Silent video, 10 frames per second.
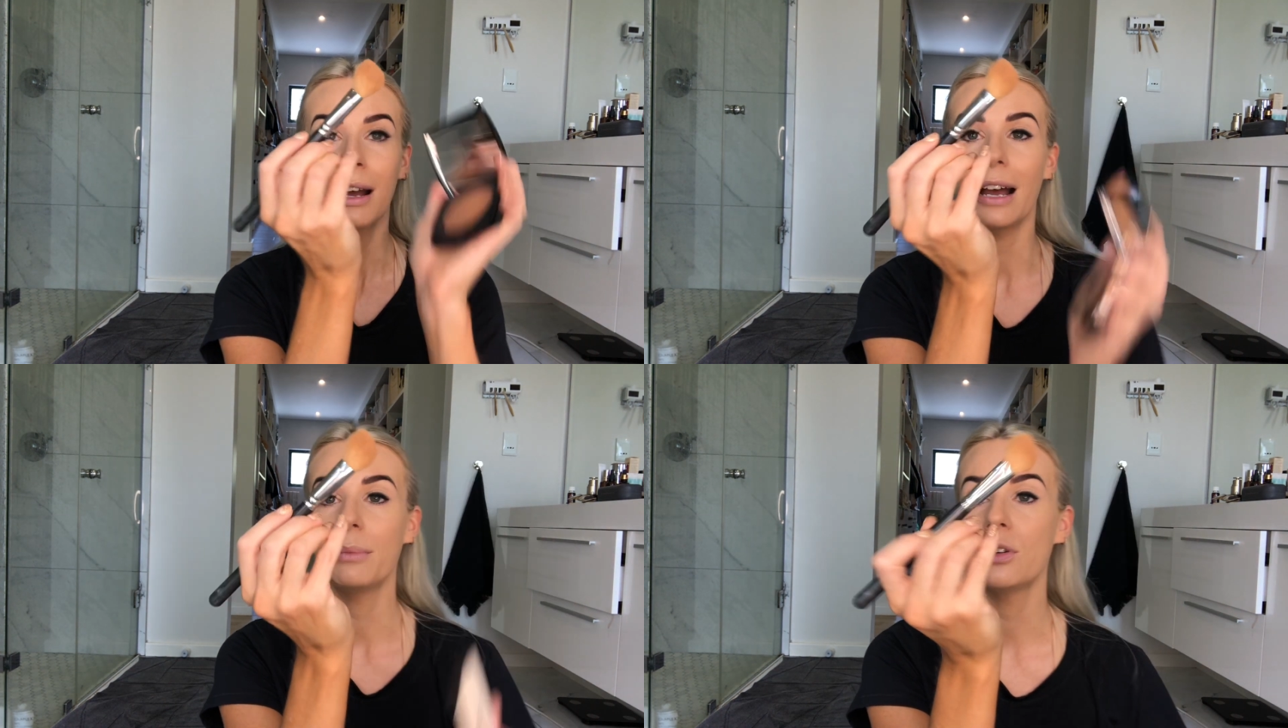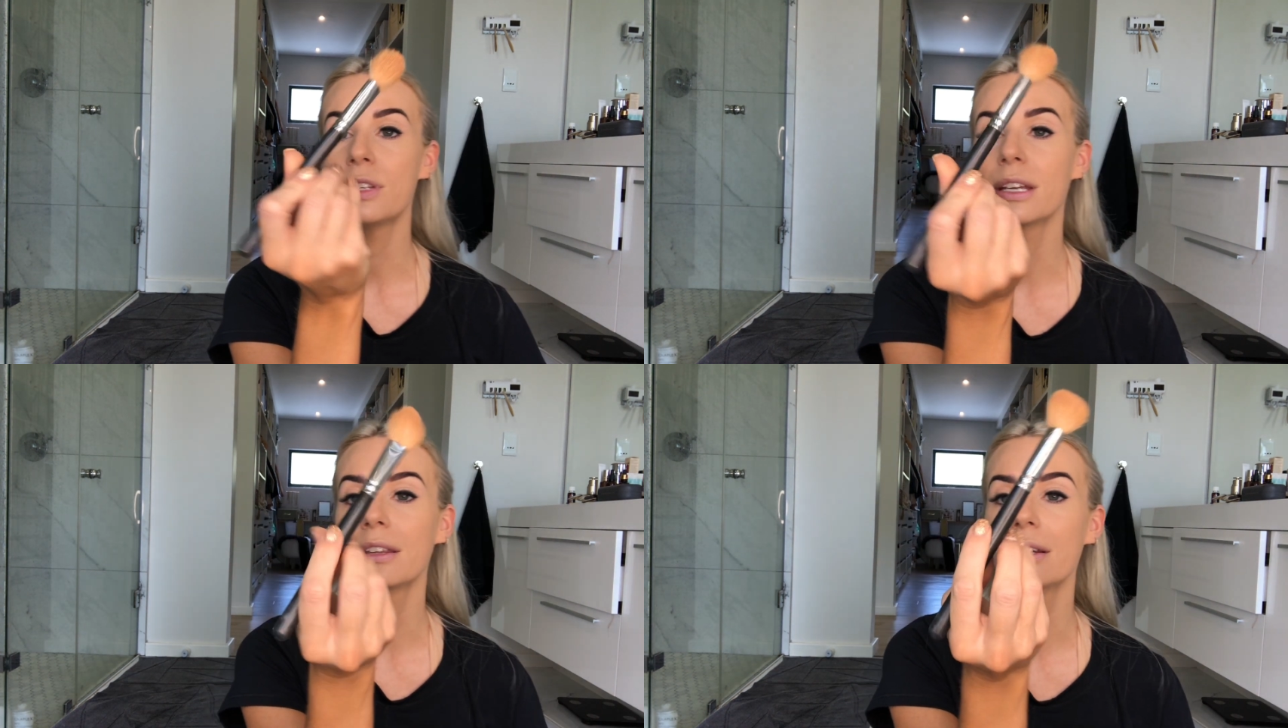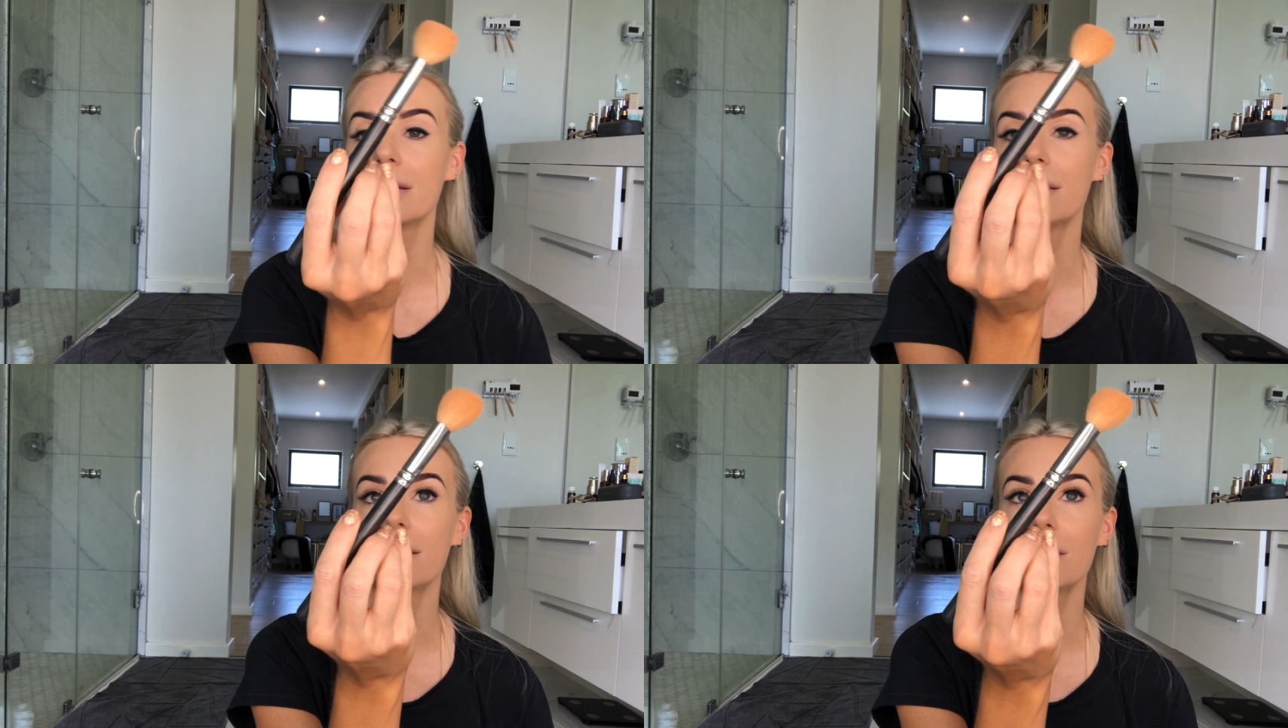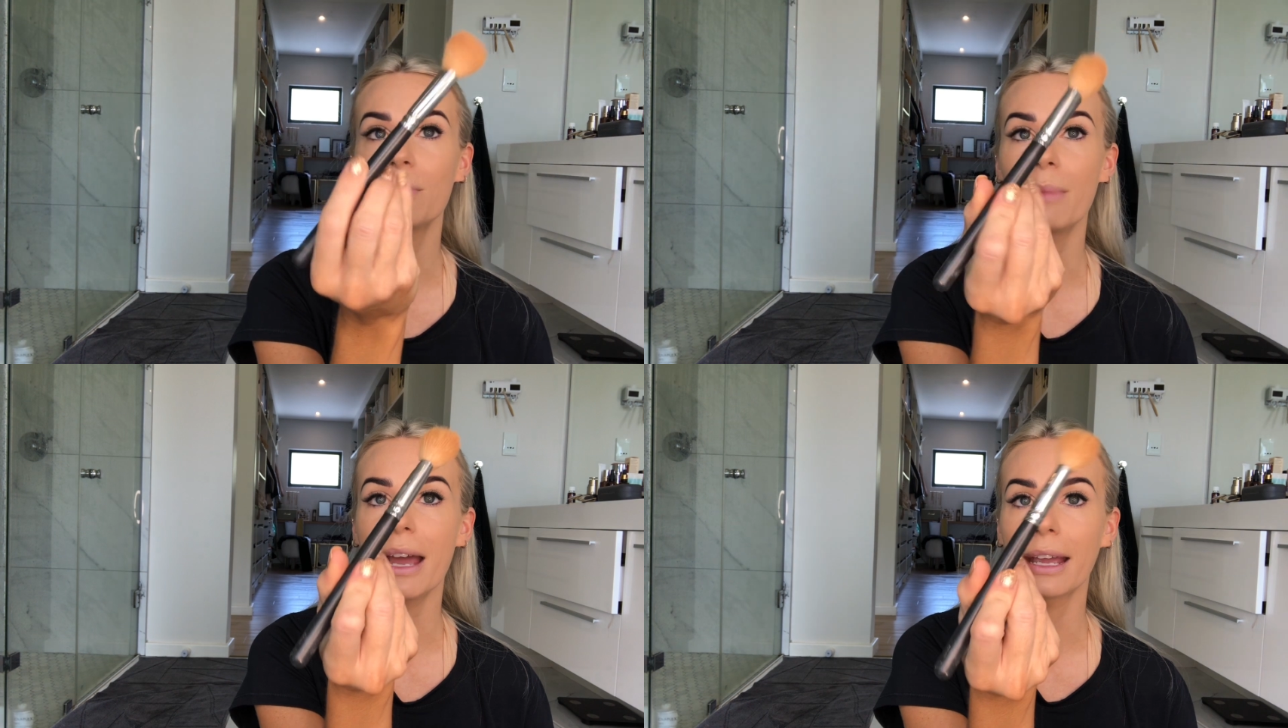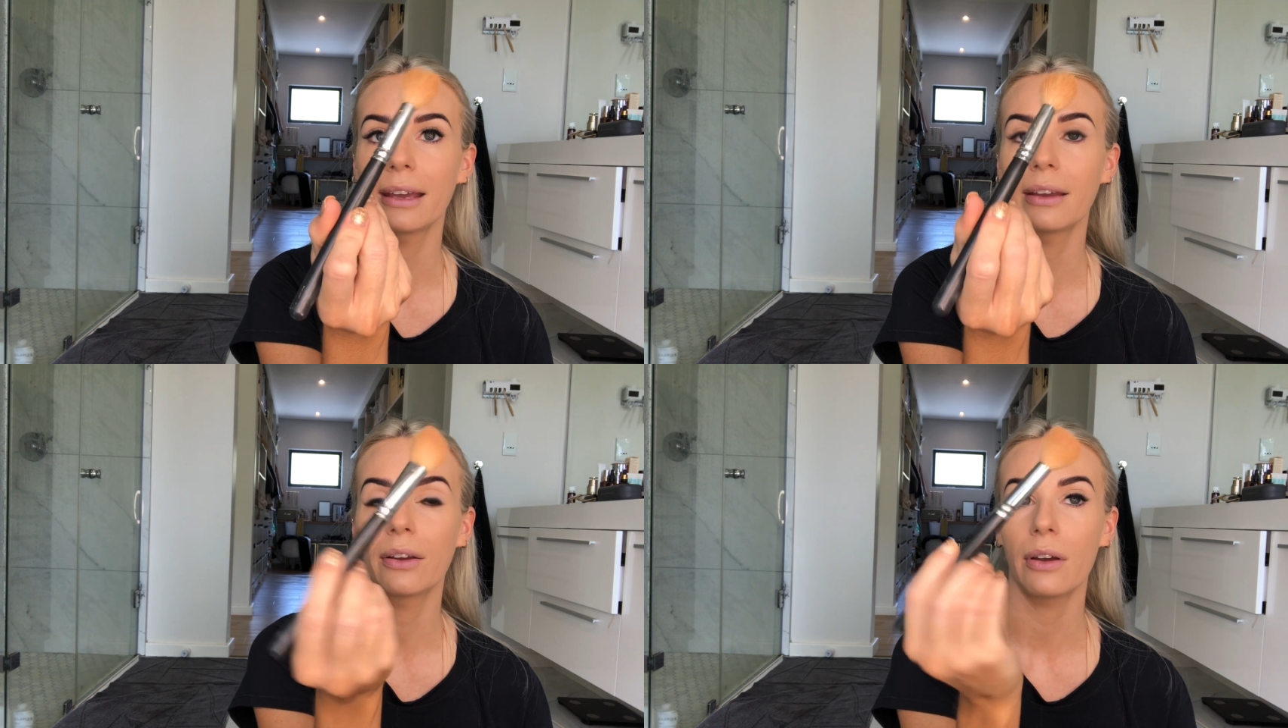I'm using this MAC
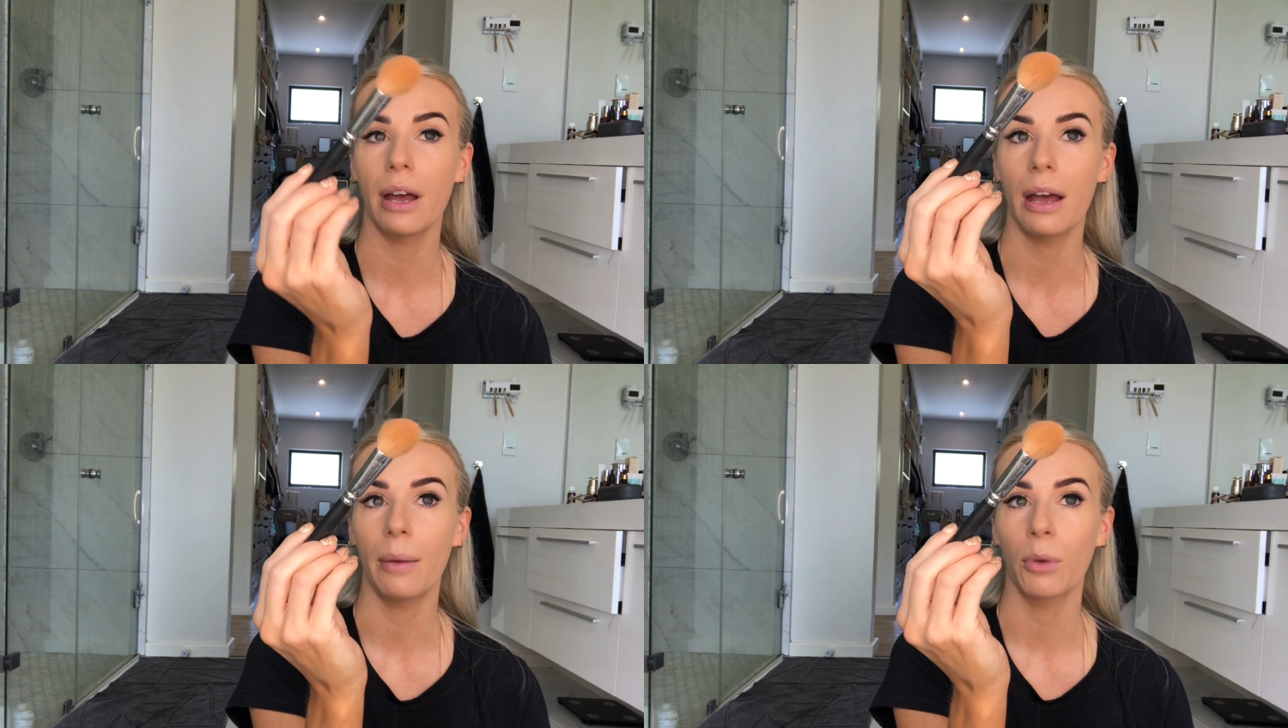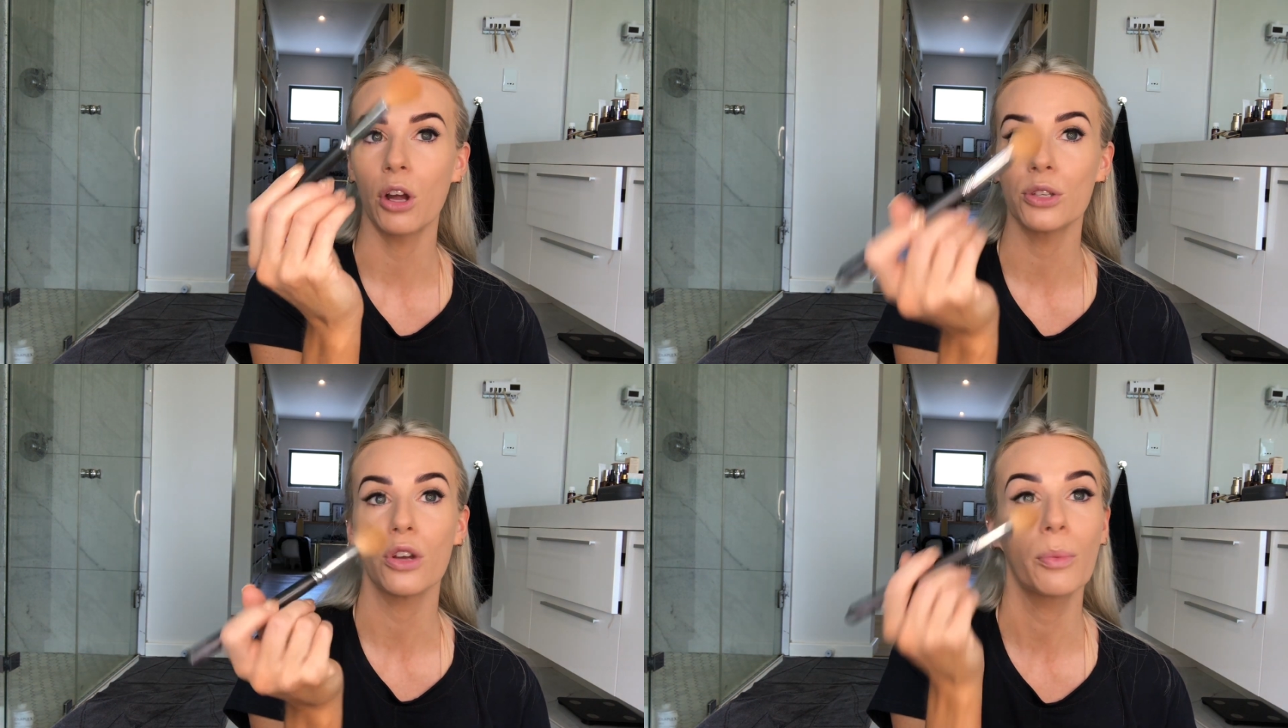contour